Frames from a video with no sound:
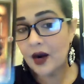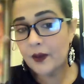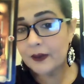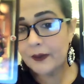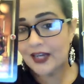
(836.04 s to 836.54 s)

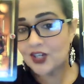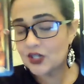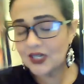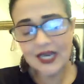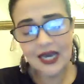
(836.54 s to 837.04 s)
are being
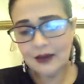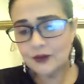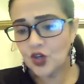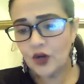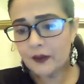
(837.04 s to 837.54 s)
passionate yet.
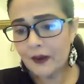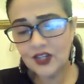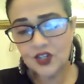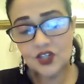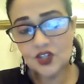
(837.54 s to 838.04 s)
I'm sure the
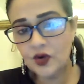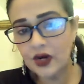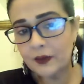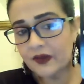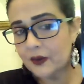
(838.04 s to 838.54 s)
passion is
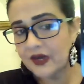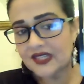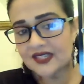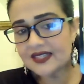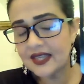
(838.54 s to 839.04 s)
great, but they're
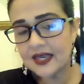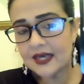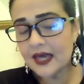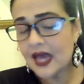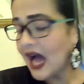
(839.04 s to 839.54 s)
being
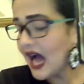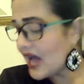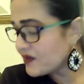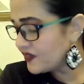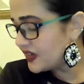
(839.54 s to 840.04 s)
sneaky.
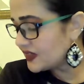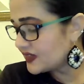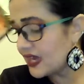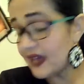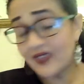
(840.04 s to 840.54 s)
I have a
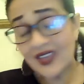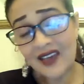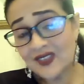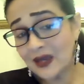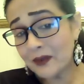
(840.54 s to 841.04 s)
feeling they they
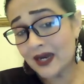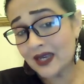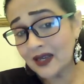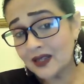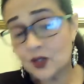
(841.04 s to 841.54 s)
have
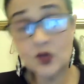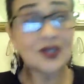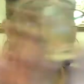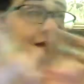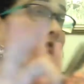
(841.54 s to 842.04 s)
somebody else, or
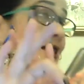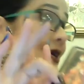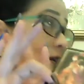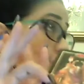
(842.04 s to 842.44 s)
They,